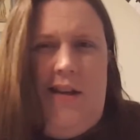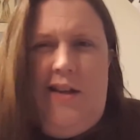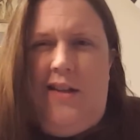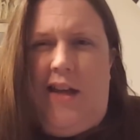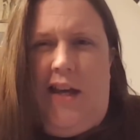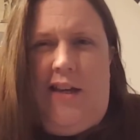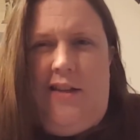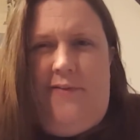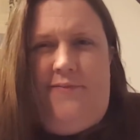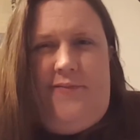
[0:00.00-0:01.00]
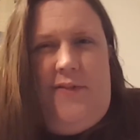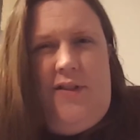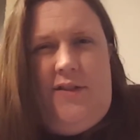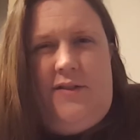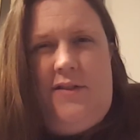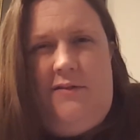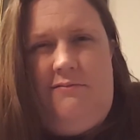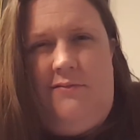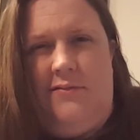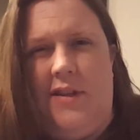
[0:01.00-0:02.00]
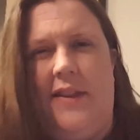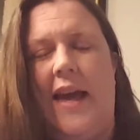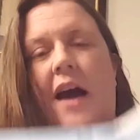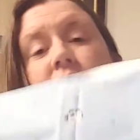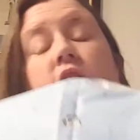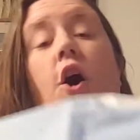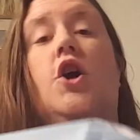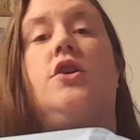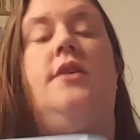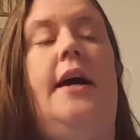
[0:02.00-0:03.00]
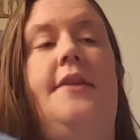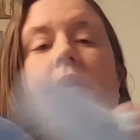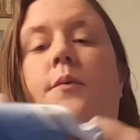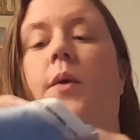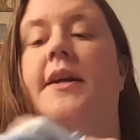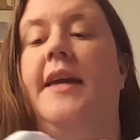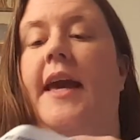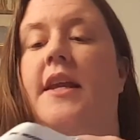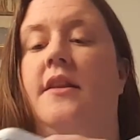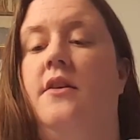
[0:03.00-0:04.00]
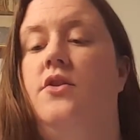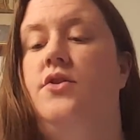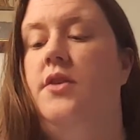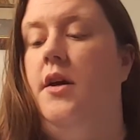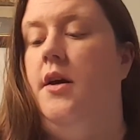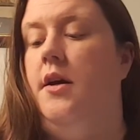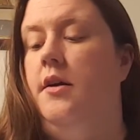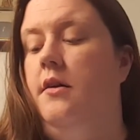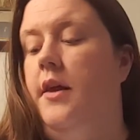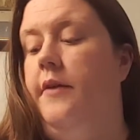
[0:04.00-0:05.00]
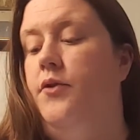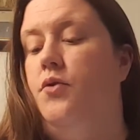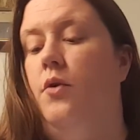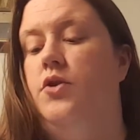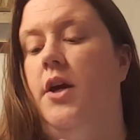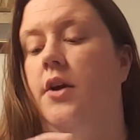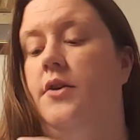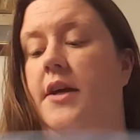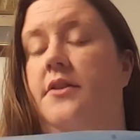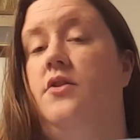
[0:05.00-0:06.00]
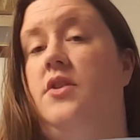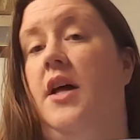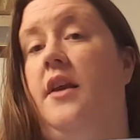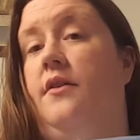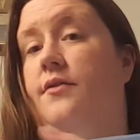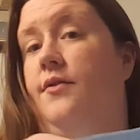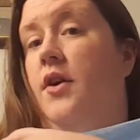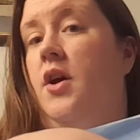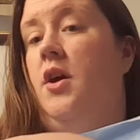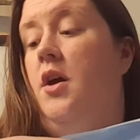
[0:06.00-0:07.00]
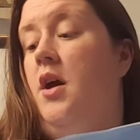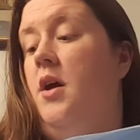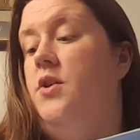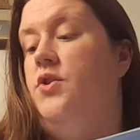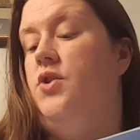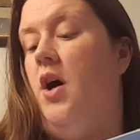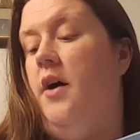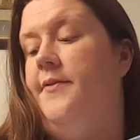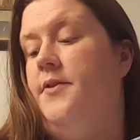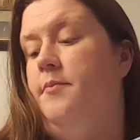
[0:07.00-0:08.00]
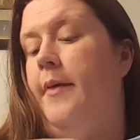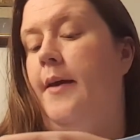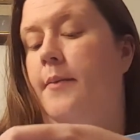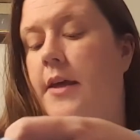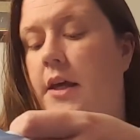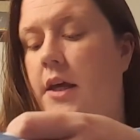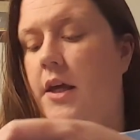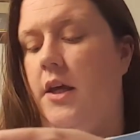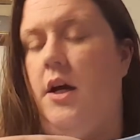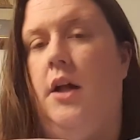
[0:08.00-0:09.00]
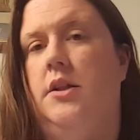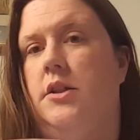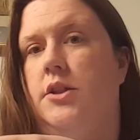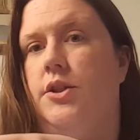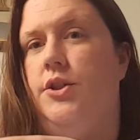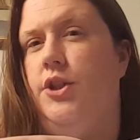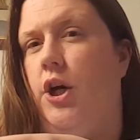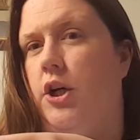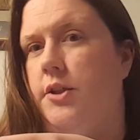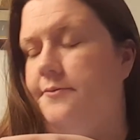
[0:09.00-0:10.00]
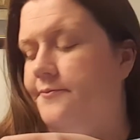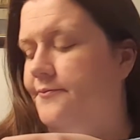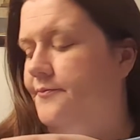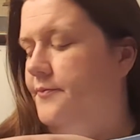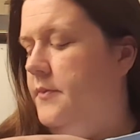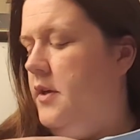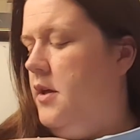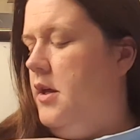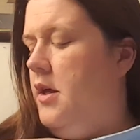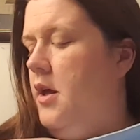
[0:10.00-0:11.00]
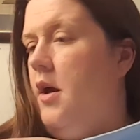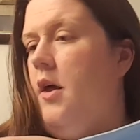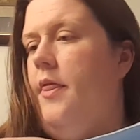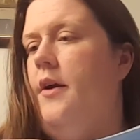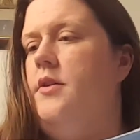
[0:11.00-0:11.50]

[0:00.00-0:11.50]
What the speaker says: like, they have yarn at the one in Canaan. There's like, if you crochet or knit, there's a lot of soft baby colored yarn. There's